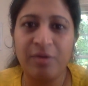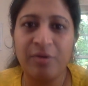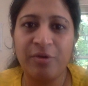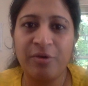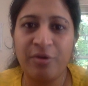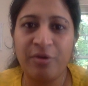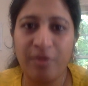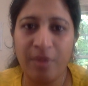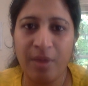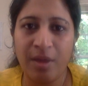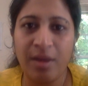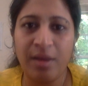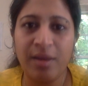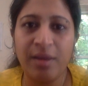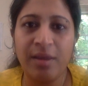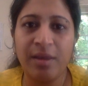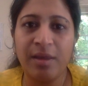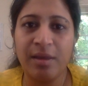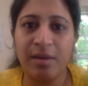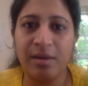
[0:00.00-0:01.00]
Try
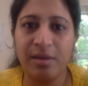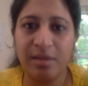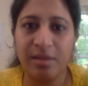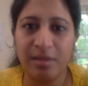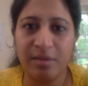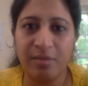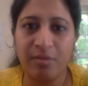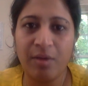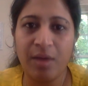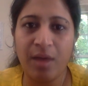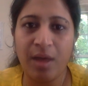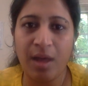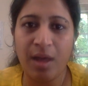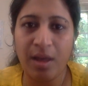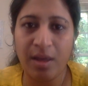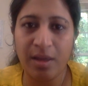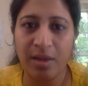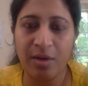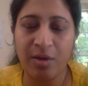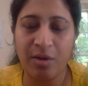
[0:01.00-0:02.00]
and give
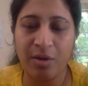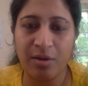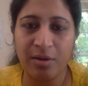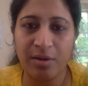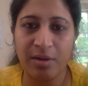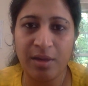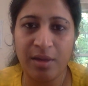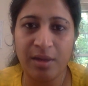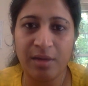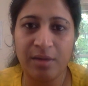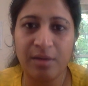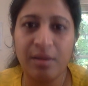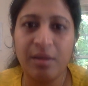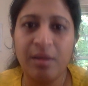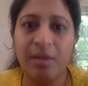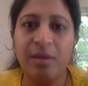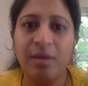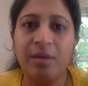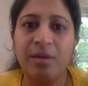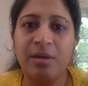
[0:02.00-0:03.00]
eye contact
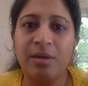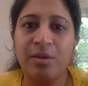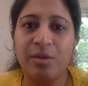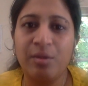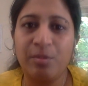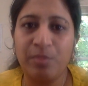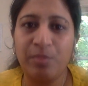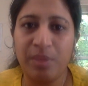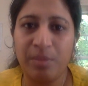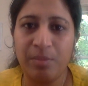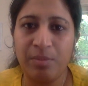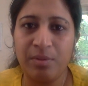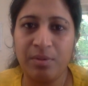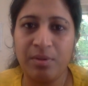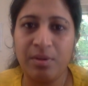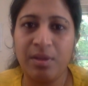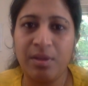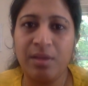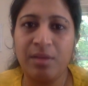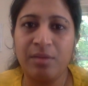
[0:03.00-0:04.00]
to the
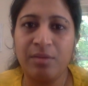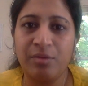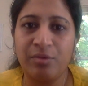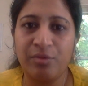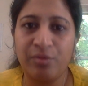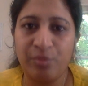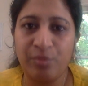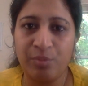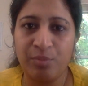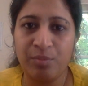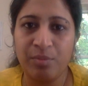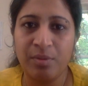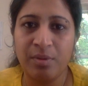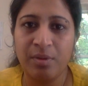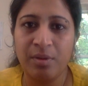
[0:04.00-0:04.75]
people in the room.